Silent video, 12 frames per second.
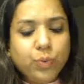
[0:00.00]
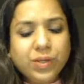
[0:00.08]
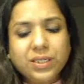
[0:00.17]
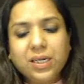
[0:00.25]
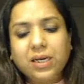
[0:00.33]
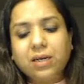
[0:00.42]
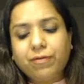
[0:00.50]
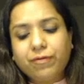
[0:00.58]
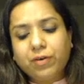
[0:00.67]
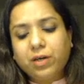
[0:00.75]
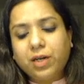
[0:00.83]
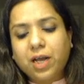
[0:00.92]
will see
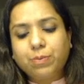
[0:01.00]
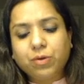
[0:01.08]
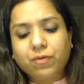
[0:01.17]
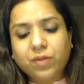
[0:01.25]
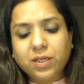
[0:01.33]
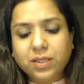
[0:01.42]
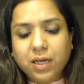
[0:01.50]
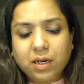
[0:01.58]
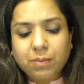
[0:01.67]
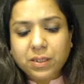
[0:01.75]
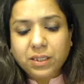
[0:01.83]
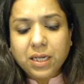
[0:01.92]
different types of these
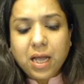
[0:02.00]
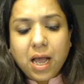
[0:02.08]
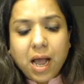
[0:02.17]
elements.